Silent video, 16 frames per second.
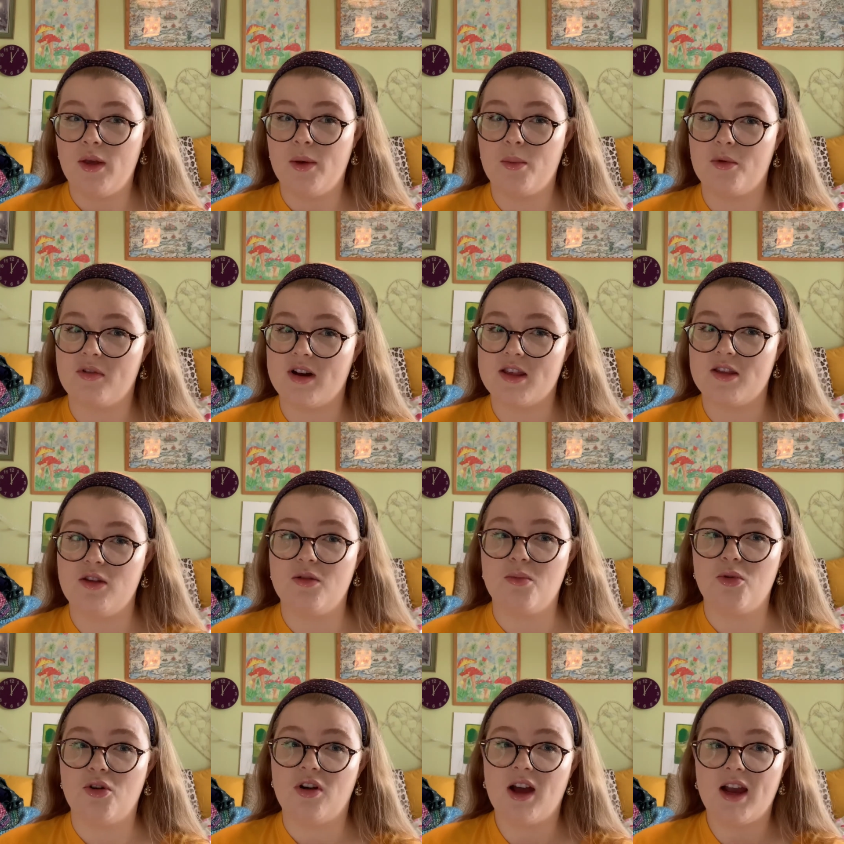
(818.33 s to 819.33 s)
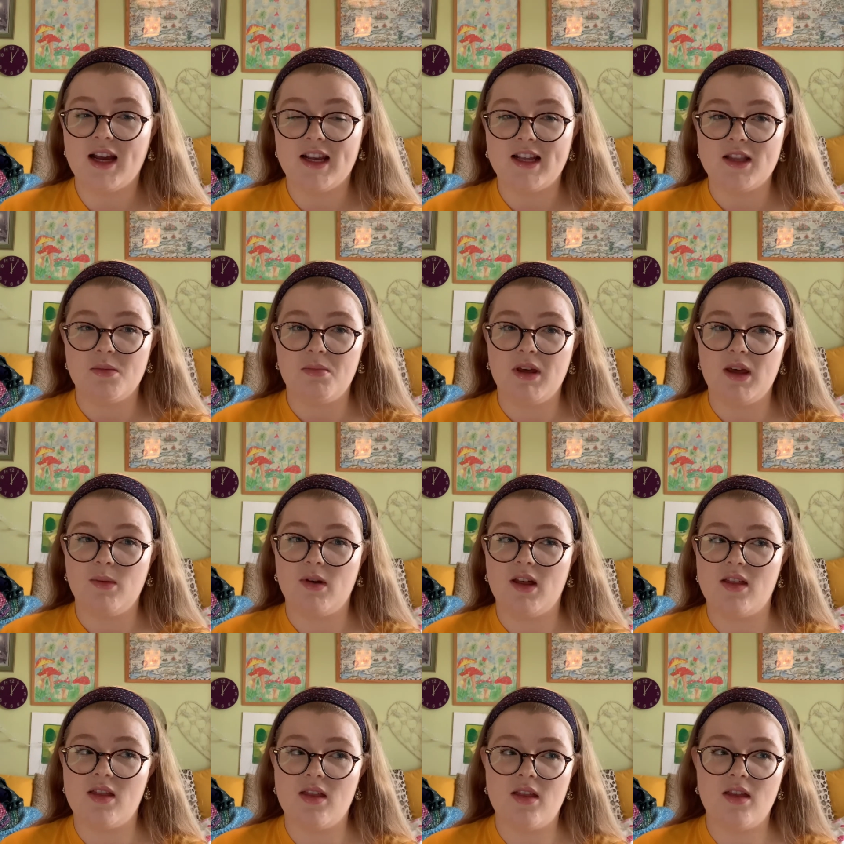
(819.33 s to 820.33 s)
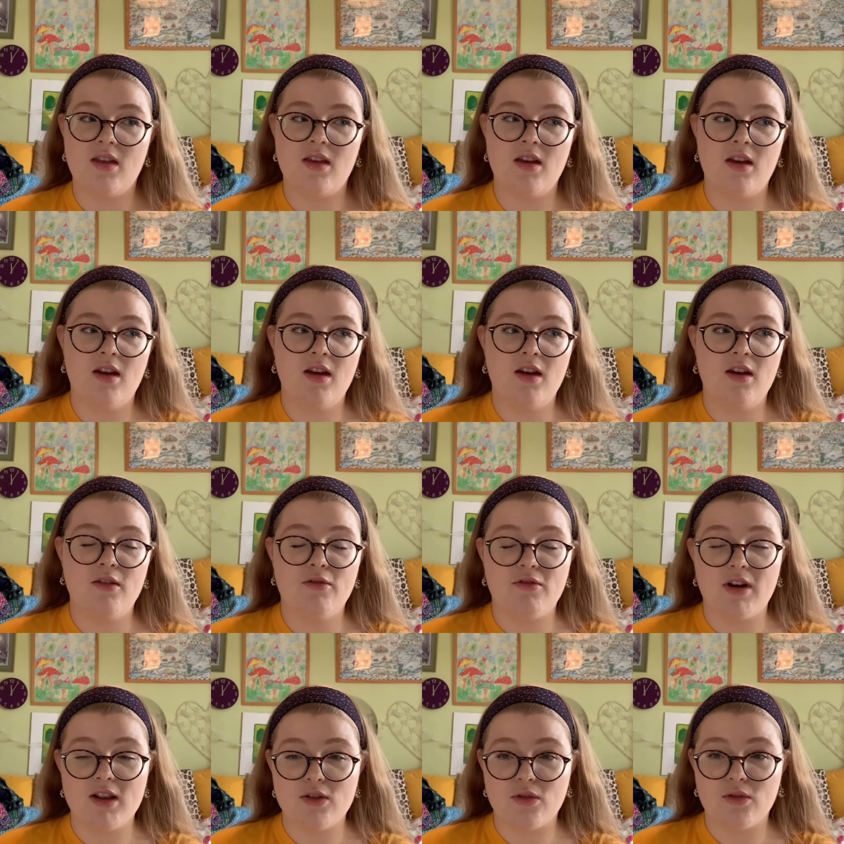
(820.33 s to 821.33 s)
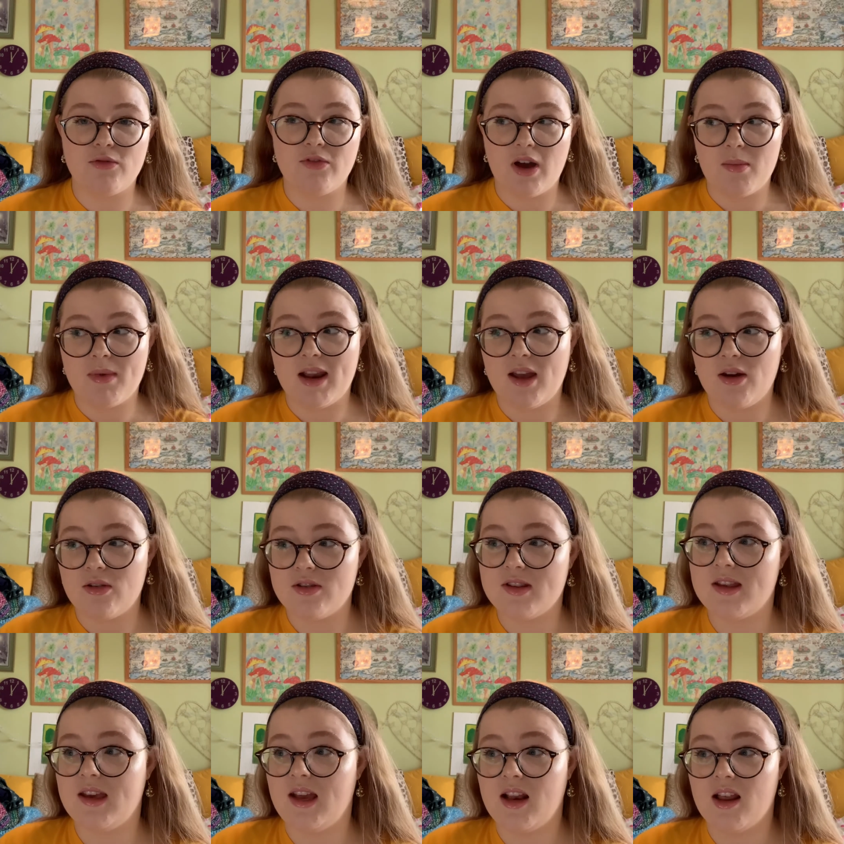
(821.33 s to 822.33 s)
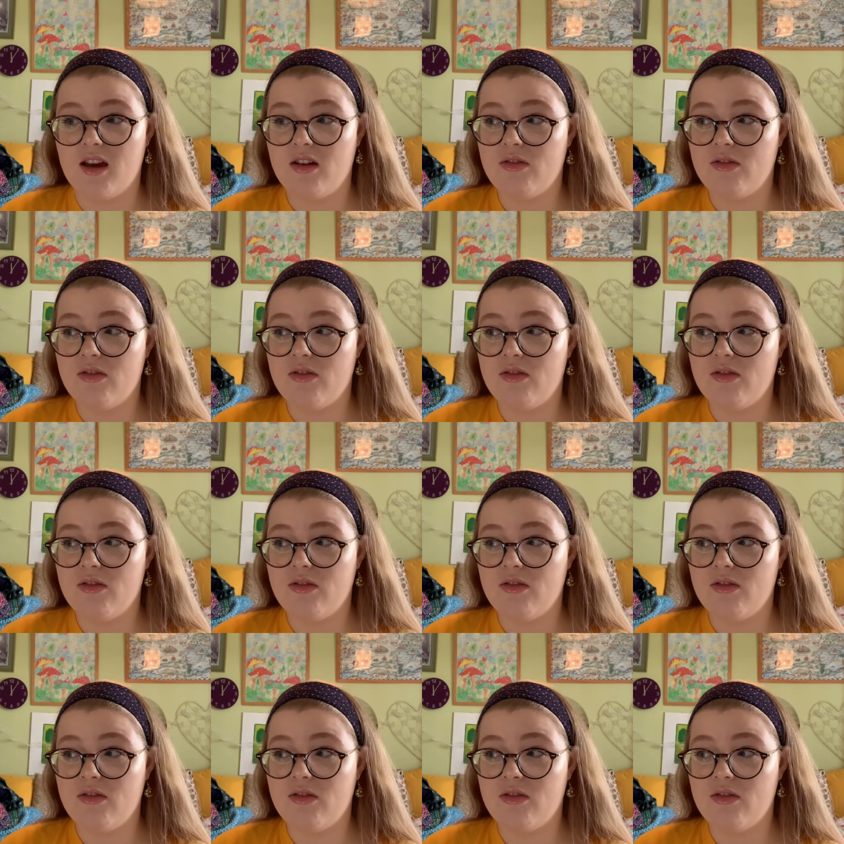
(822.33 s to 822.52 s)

whereas you're more likely to be with friends or family on a ski lift.